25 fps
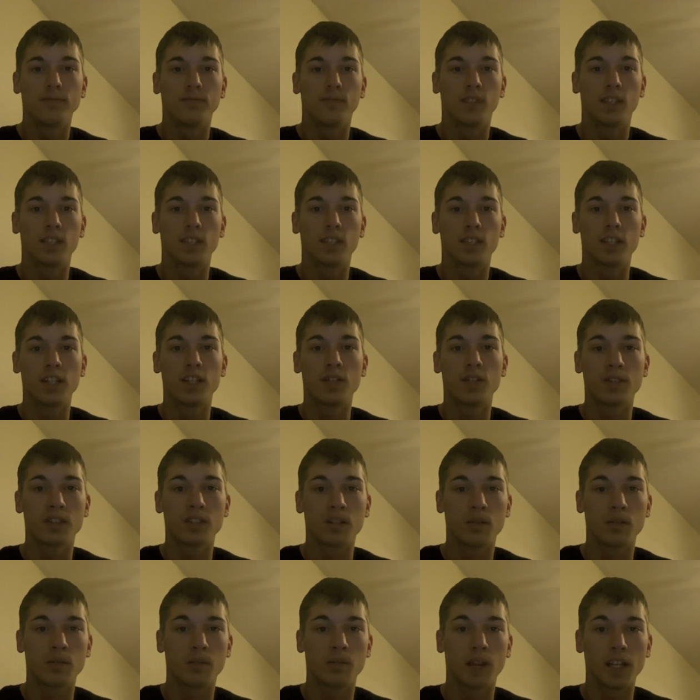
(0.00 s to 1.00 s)
The teacher was
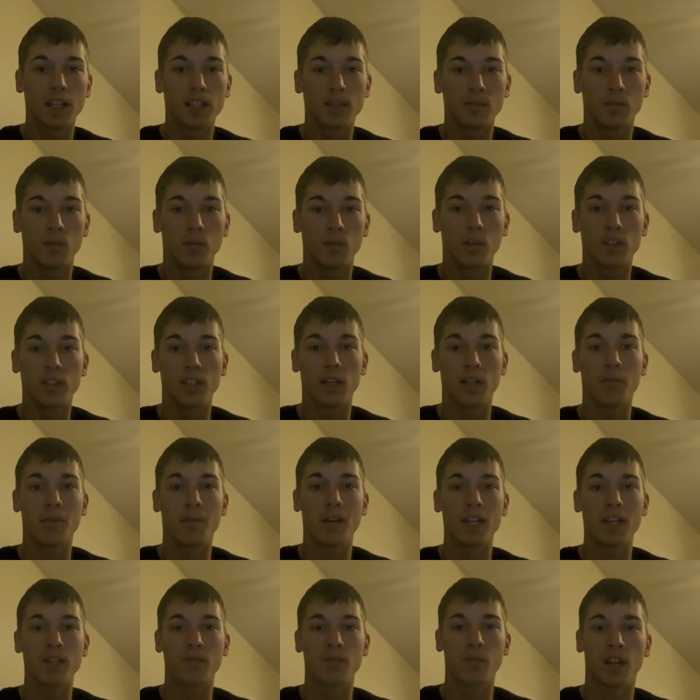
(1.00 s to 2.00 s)
in
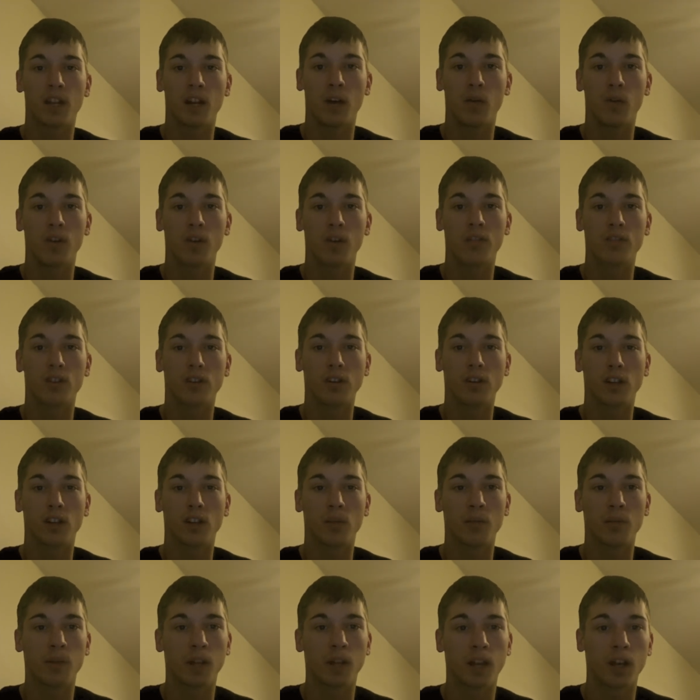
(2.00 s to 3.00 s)
amazement how well Tony
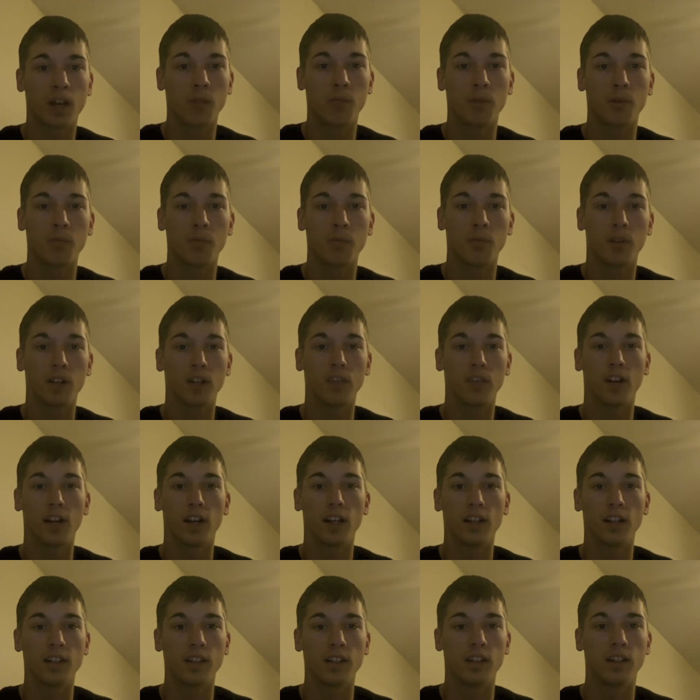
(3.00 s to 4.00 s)
could pick up and play a
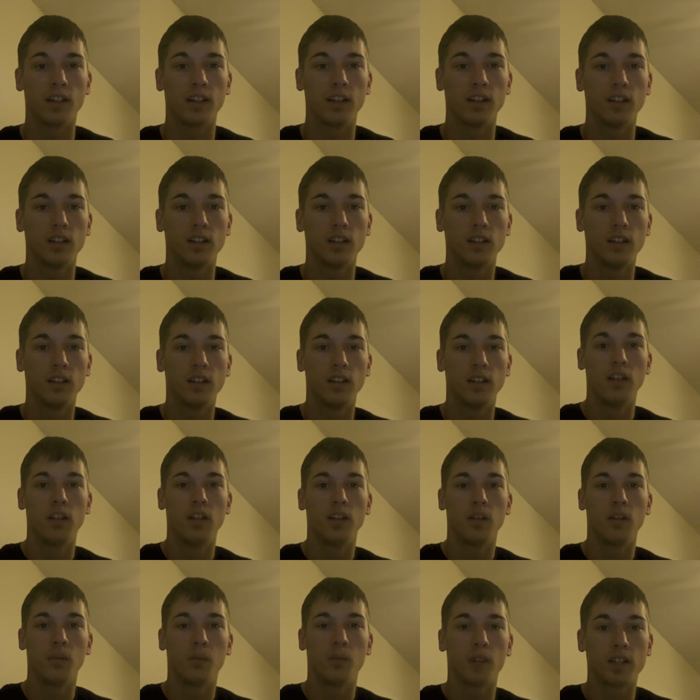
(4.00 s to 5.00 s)
violin.
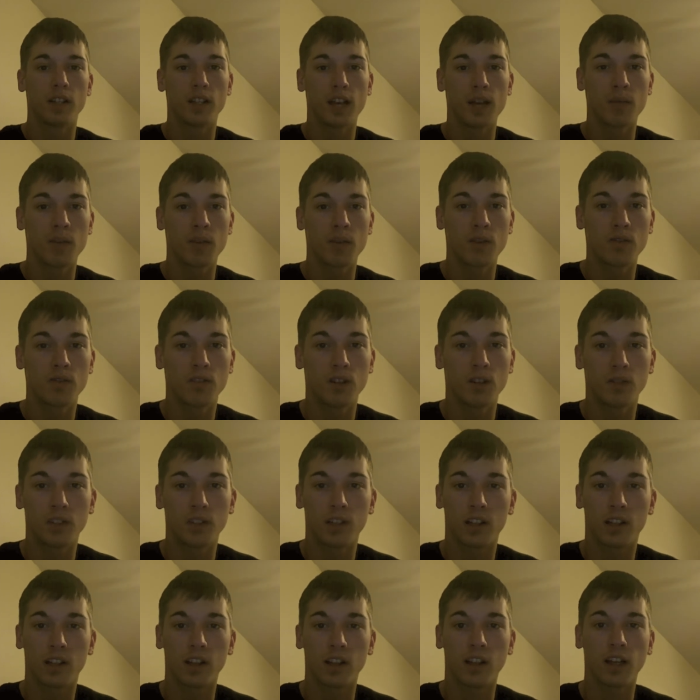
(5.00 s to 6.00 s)
By the time he was done with
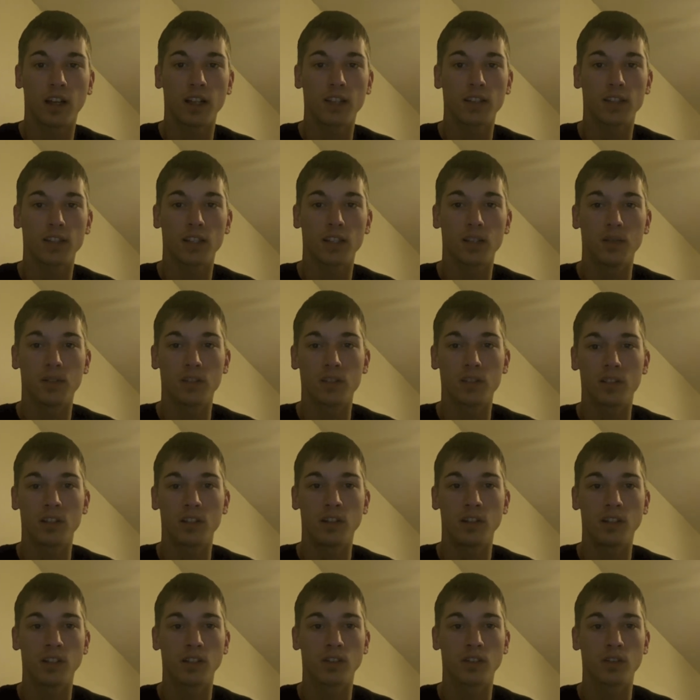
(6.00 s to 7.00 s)
the class, he was
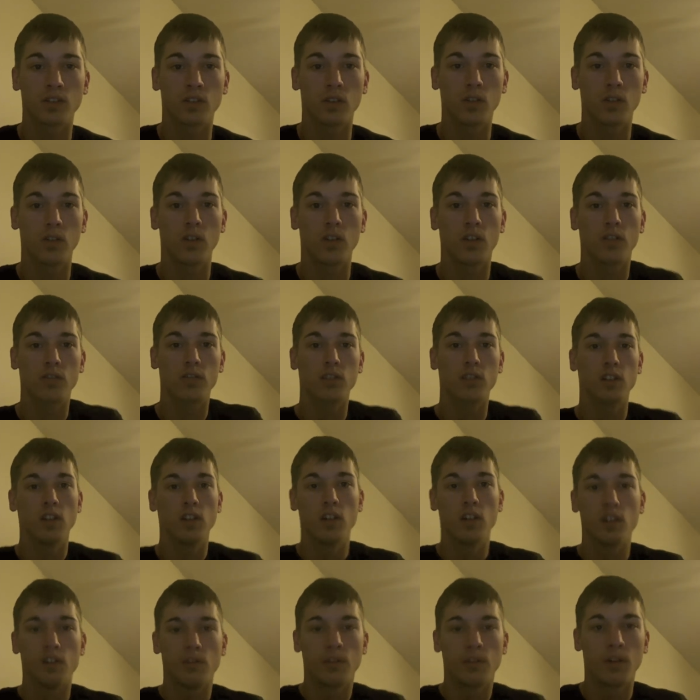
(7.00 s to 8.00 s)
stealing the solos
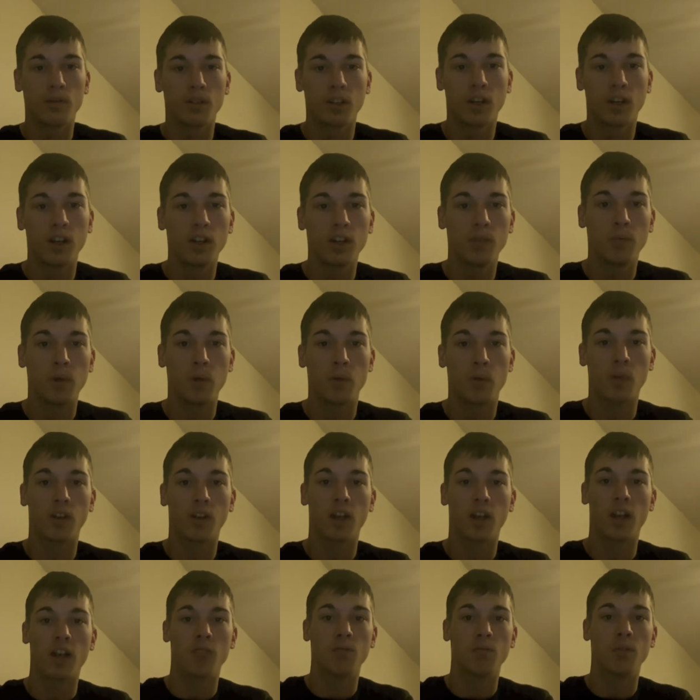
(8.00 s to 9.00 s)
from the other people
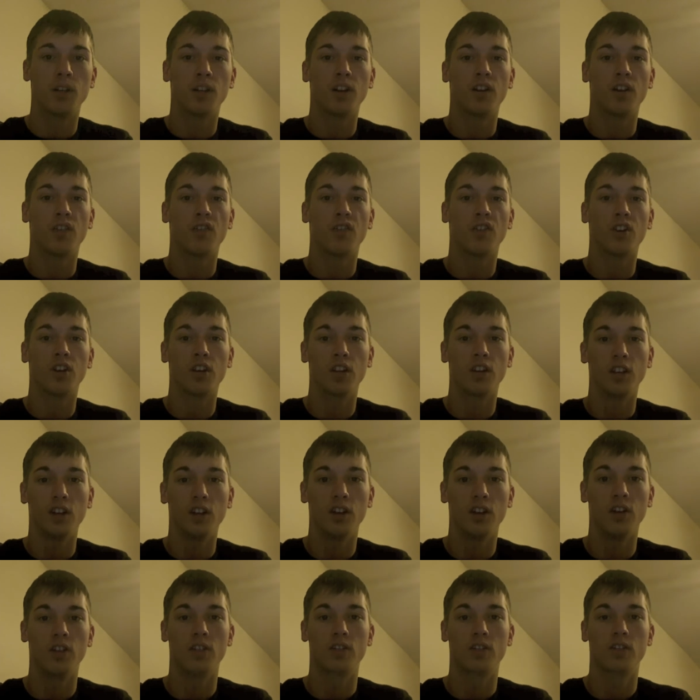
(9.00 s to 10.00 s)
that had been there for
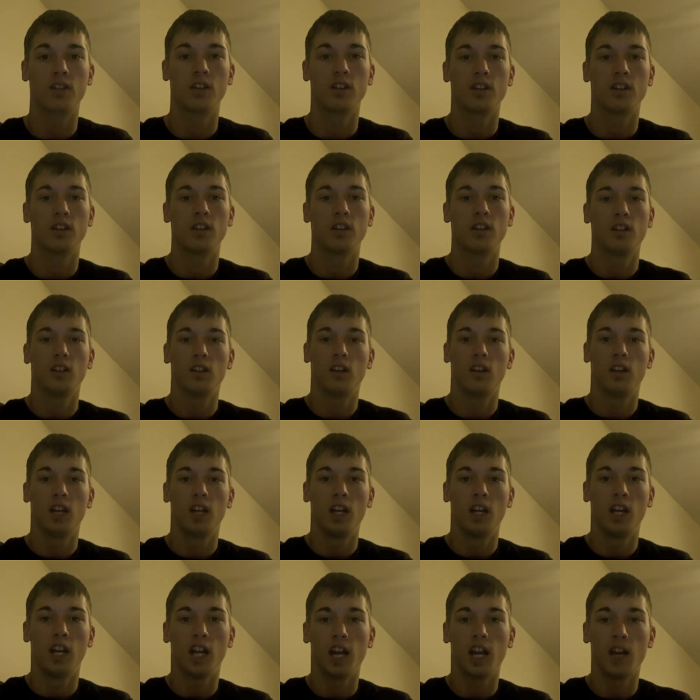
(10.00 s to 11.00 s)
years.
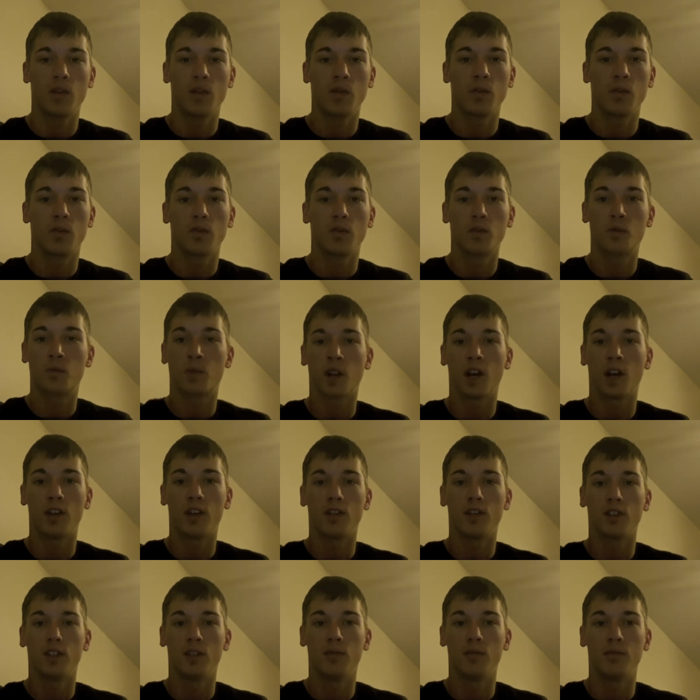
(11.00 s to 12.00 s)
Everyone was proud
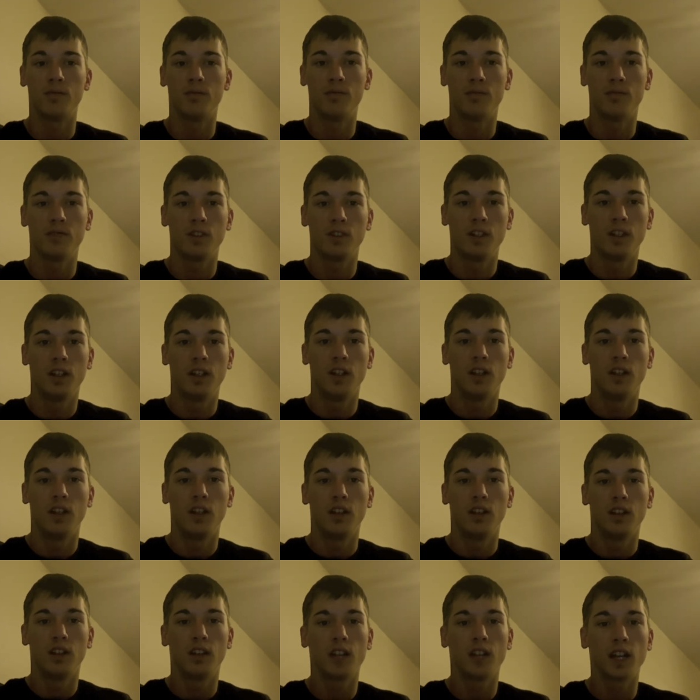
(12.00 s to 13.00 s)
of him.
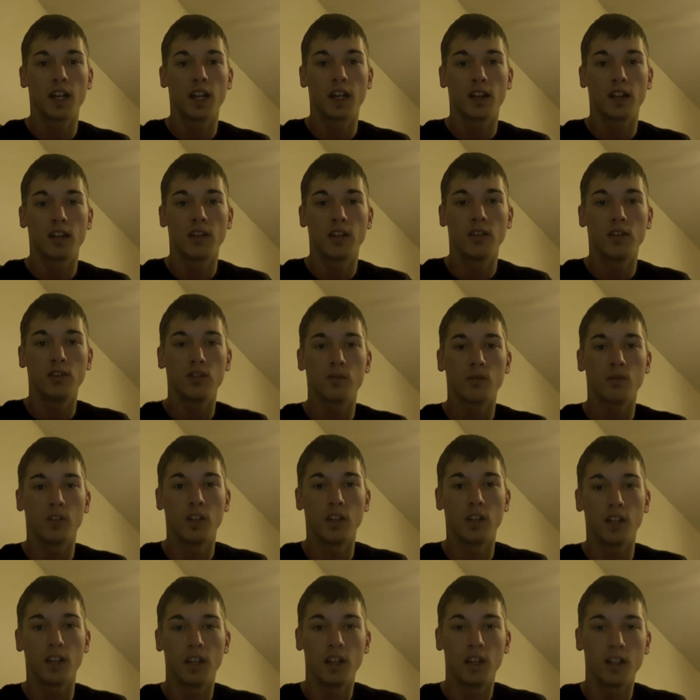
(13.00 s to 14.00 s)
Then he got the news
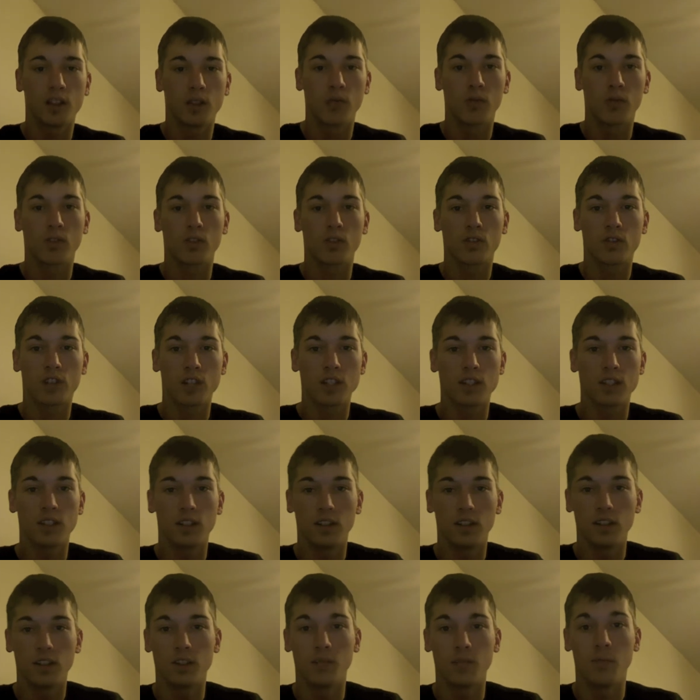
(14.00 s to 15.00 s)
one day that the World Trade
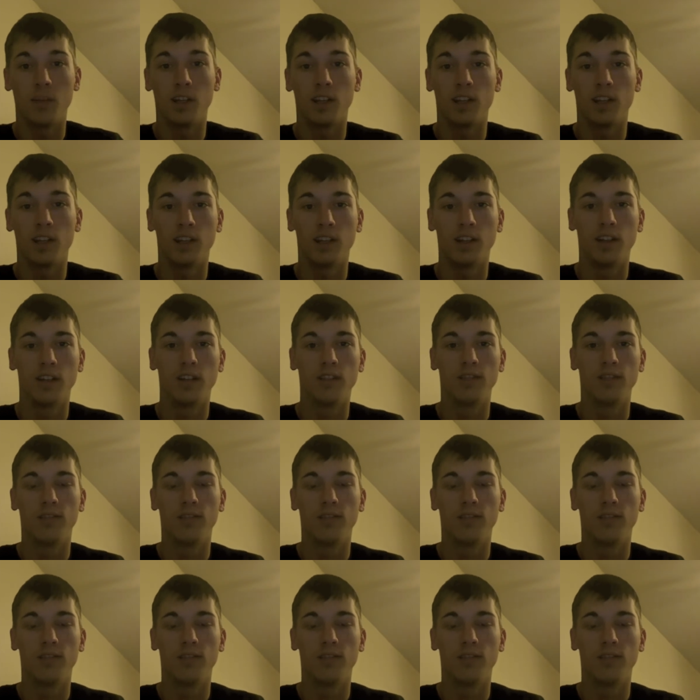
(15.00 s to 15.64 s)
Centers had been hit.